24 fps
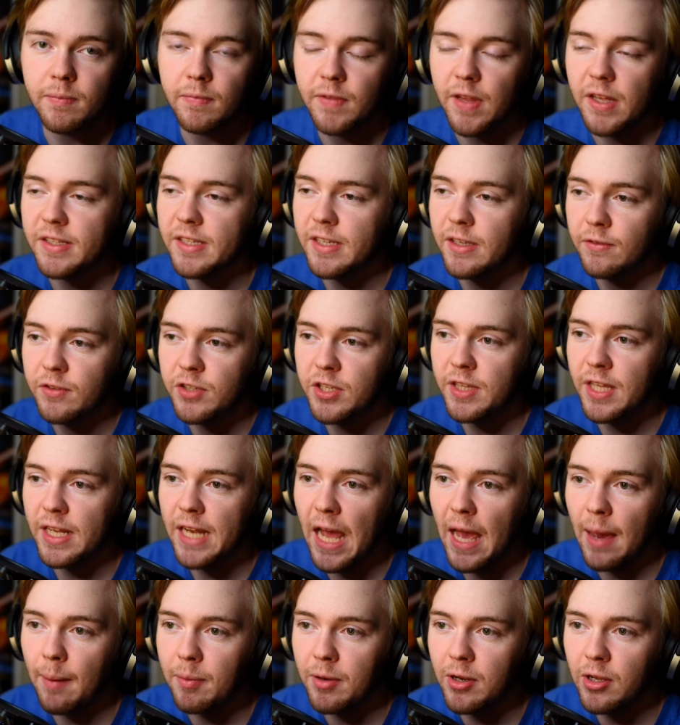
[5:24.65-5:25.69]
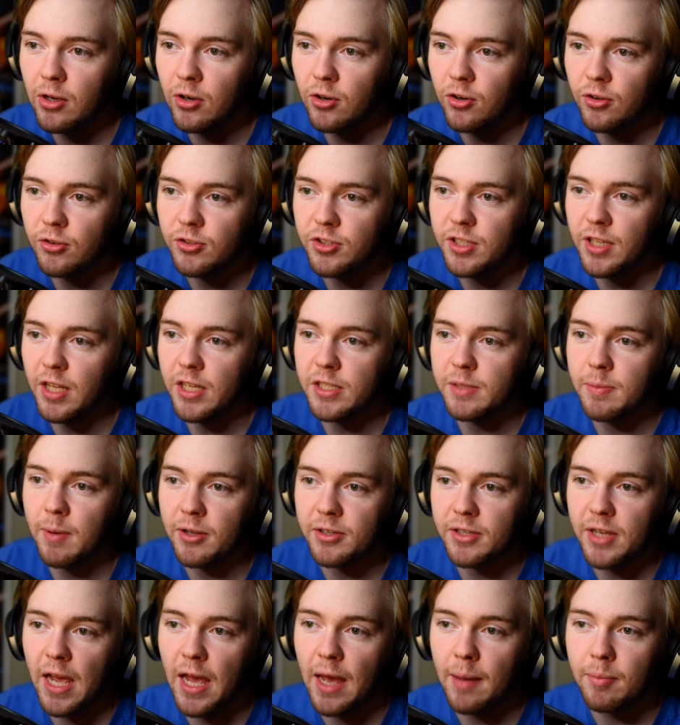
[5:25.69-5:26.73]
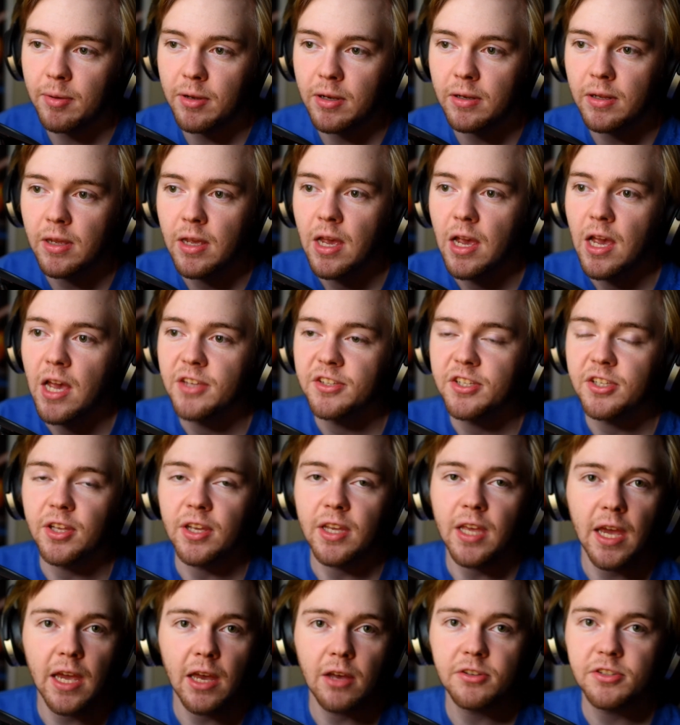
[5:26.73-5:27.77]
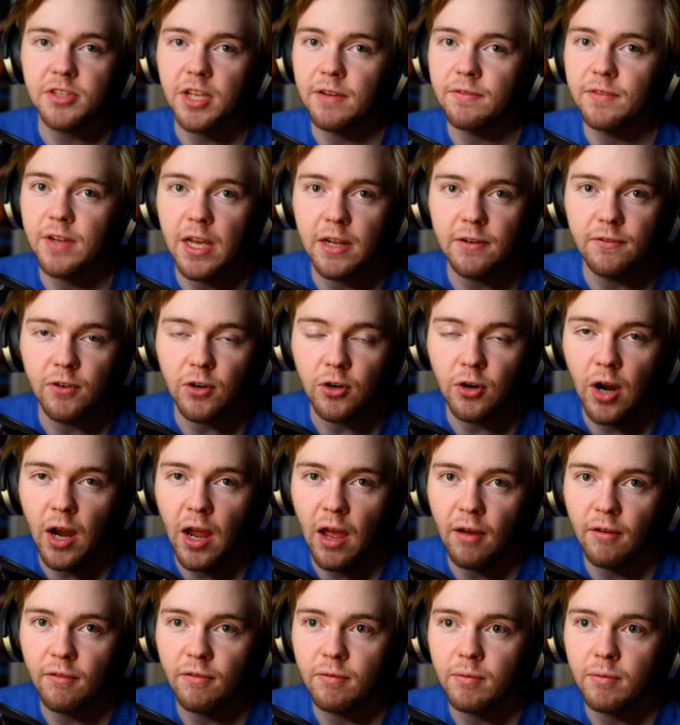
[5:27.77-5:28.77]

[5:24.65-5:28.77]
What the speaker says: If you see that happening, or you see that it's about to happen, be like, hey, I'll save nade for grab.